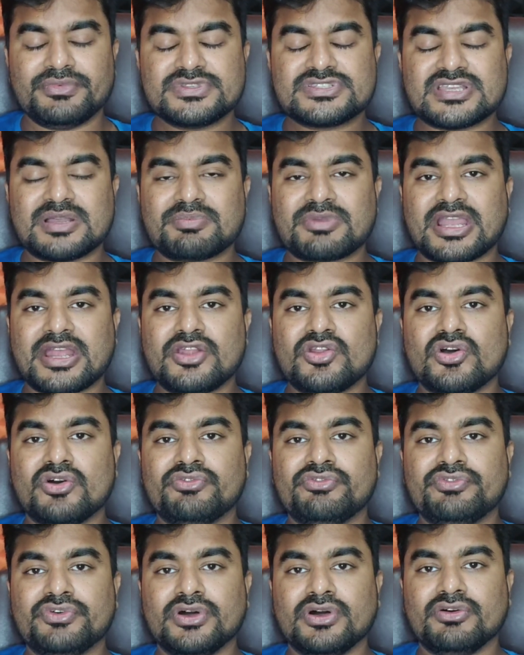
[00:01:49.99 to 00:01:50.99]
some kind
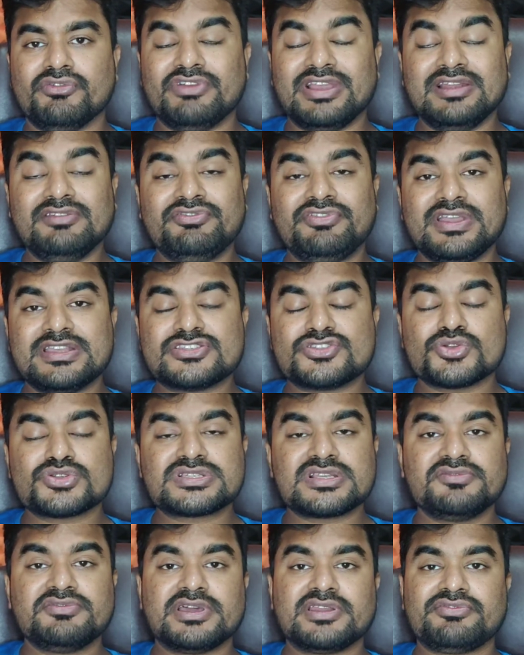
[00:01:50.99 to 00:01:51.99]
of welfare,
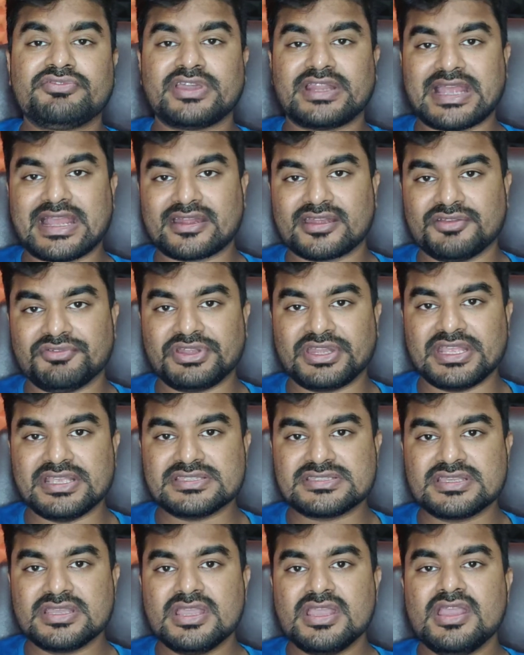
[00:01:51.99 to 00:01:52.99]
social welfare
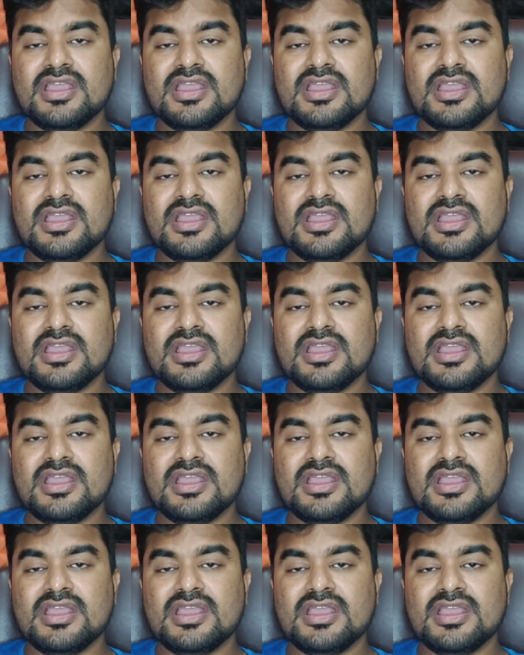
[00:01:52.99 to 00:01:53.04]
activities,